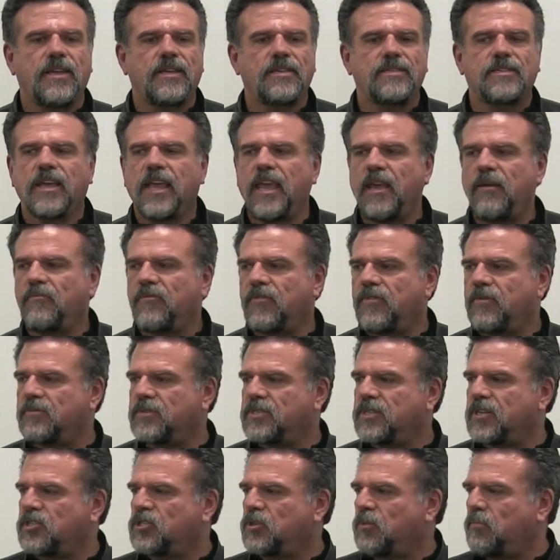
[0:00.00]
He came from
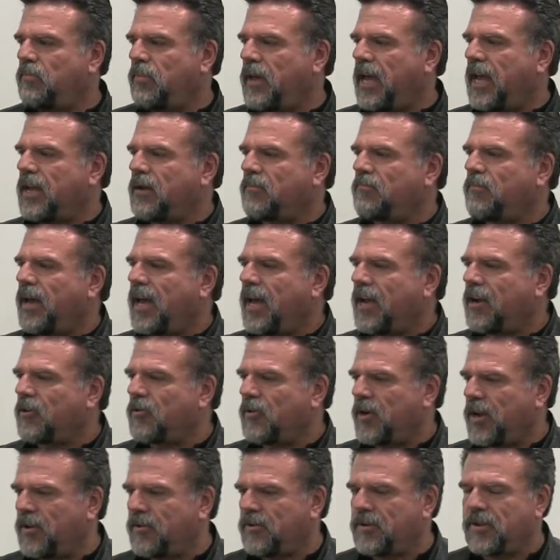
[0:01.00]
such a bad
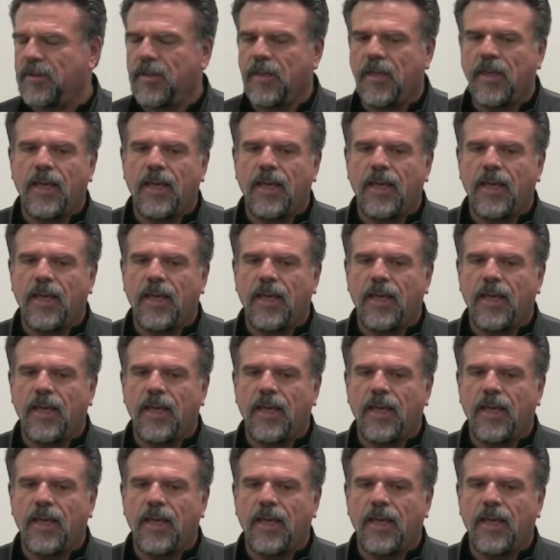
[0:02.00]
background.